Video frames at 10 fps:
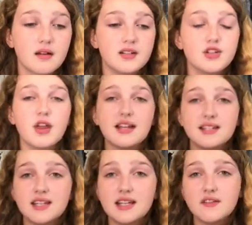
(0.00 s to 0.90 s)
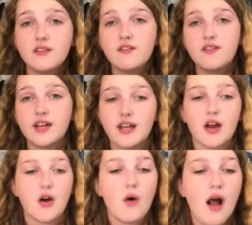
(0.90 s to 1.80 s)
so that's the end of the
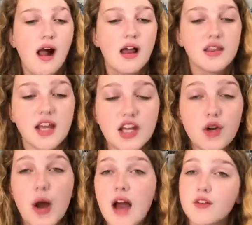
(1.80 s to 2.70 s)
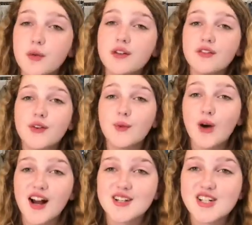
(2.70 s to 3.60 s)
video. Thank you everyone for
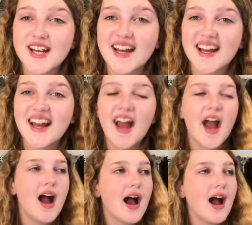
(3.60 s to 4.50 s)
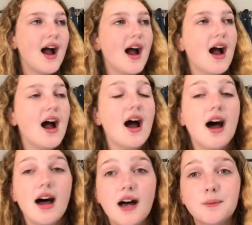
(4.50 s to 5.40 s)
watching.
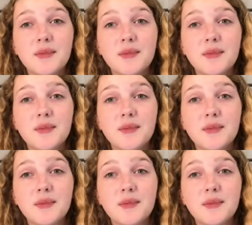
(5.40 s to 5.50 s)
Um,